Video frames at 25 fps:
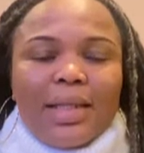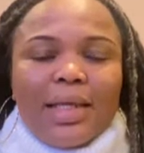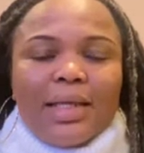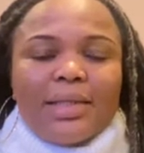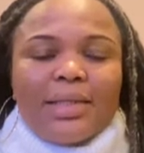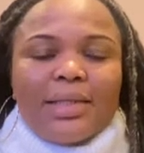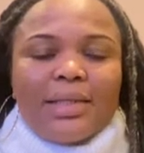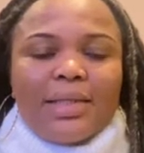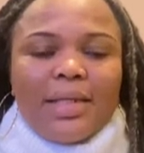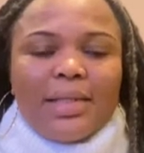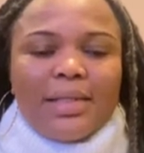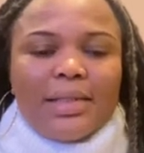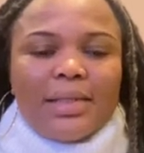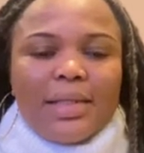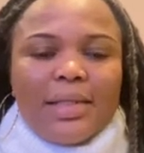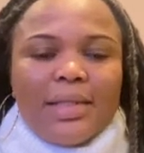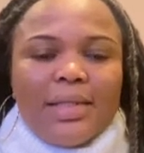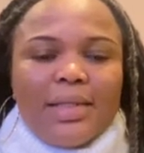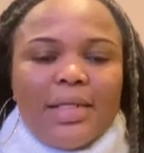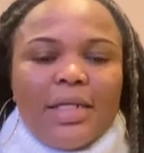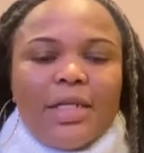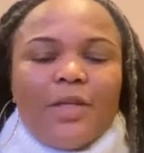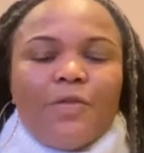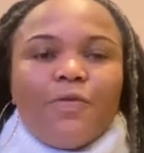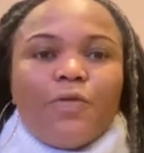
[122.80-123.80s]
there's a
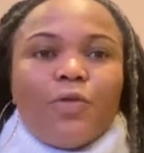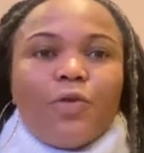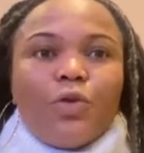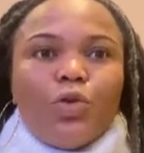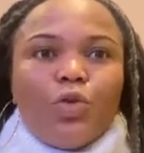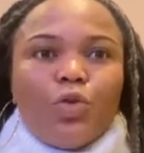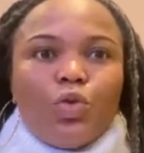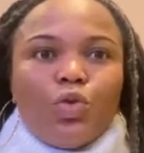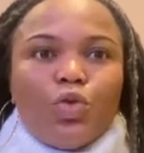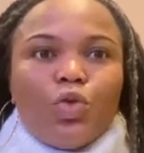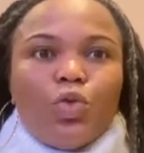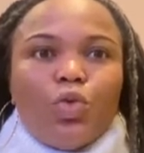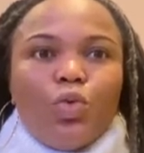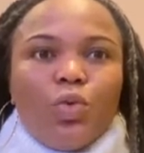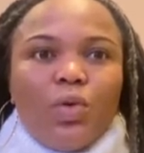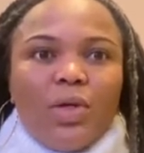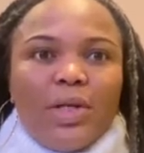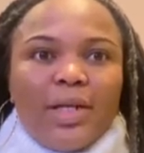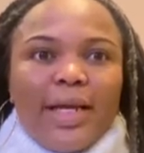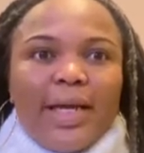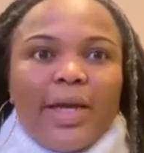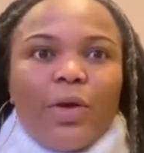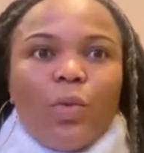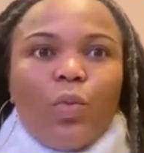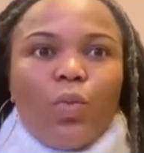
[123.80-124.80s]
need for you to look
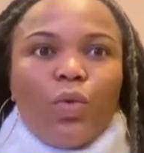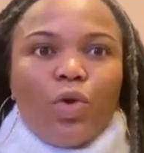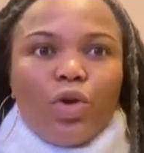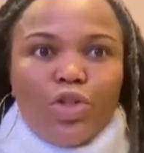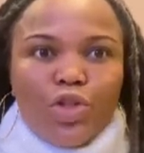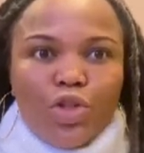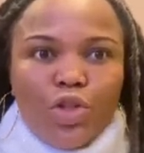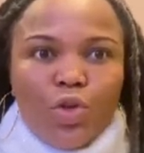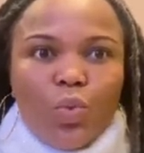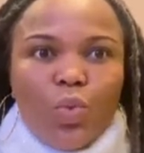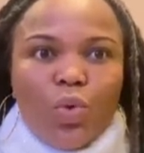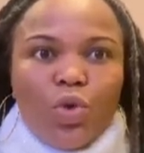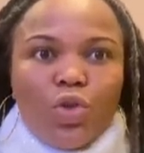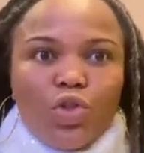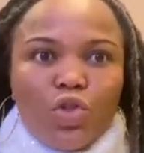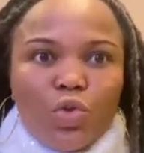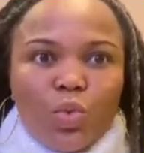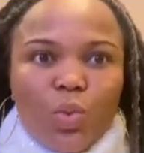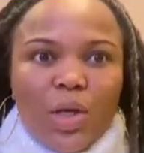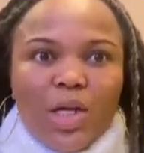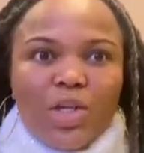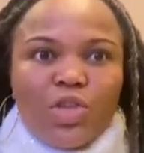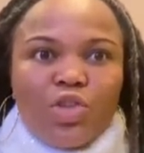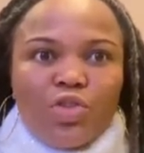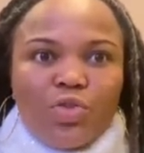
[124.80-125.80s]
like what you want to
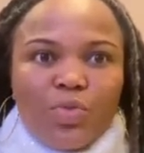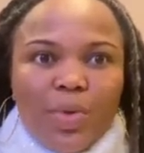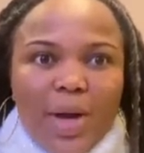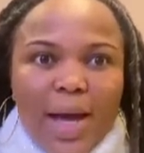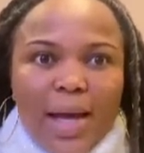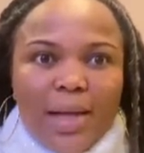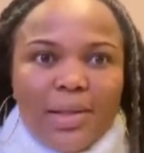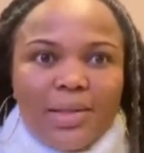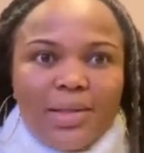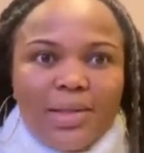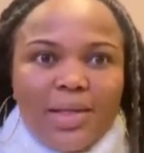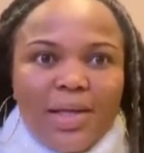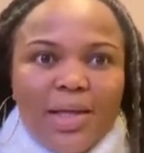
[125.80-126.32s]
attract.